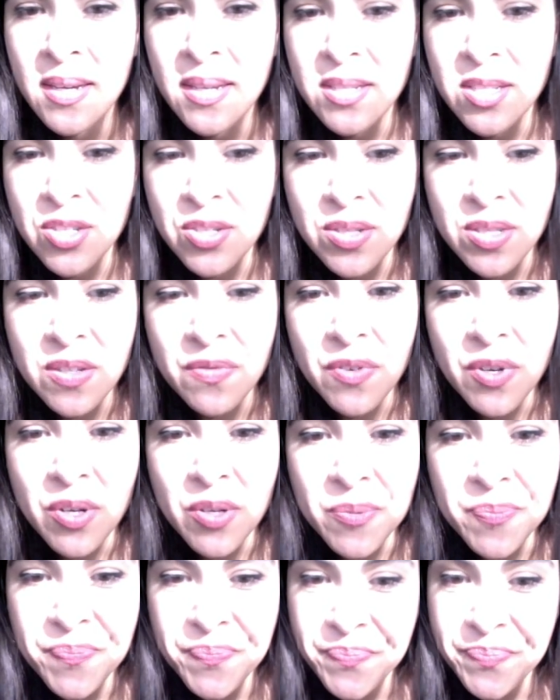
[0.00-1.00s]
it's just
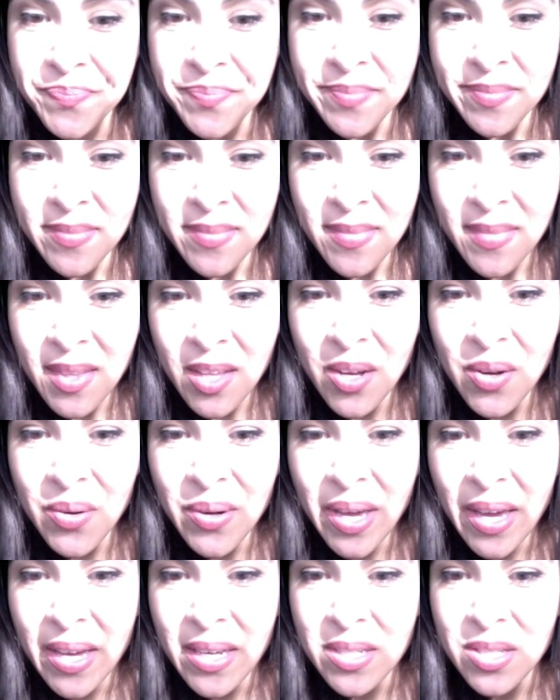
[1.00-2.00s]
difficult.
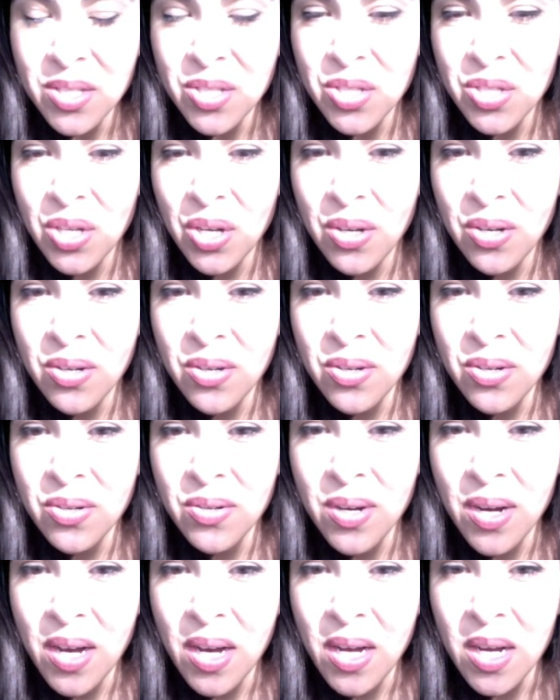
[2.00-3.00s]
Okay,
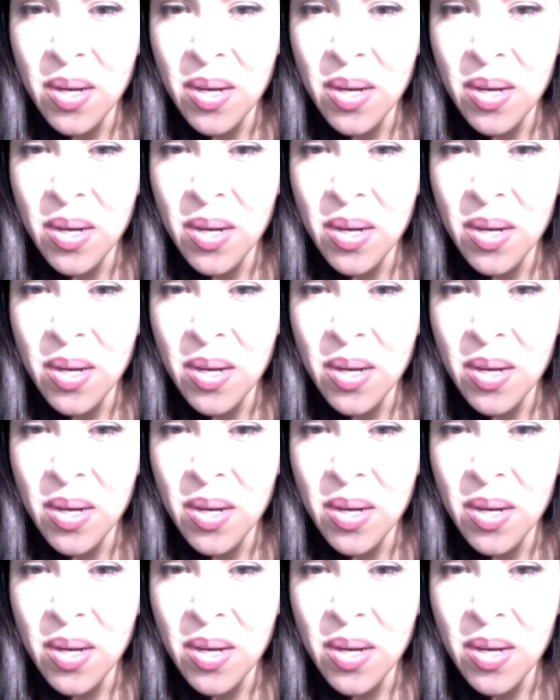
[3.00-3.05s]
so